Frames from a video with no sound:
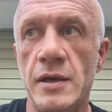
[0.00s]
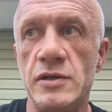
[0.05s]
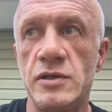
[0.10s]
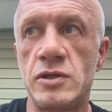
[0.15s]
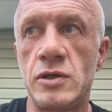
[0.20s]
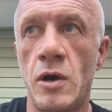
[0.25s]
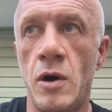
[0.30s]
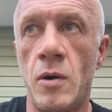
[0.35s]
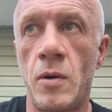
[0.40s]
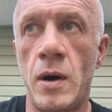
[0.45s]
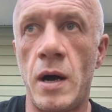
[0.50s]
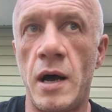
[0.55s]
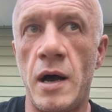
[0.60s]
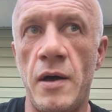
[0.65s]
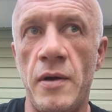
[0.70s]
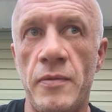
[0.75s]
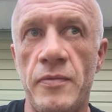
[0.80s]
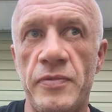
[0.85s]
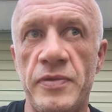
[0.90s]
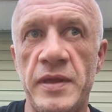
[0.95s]

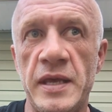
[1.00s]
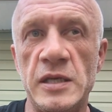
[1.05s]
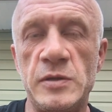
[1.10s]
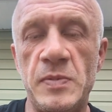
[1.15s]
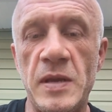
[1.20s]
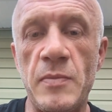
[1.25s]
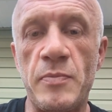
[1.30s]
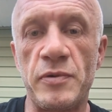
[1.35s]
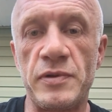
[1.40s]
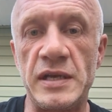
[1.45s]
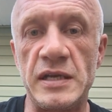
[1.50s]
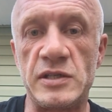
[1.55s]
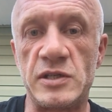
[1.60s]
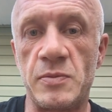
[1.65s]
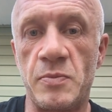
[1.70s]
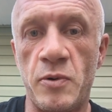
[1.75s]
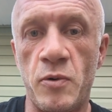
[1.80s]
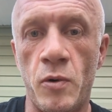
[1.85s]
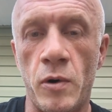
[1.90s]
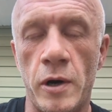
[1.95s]
So these people need
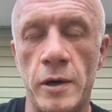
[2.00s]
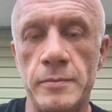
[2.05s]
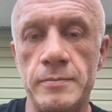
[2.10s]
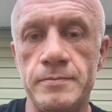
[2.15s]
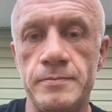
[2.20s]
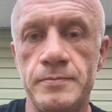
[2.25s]
support.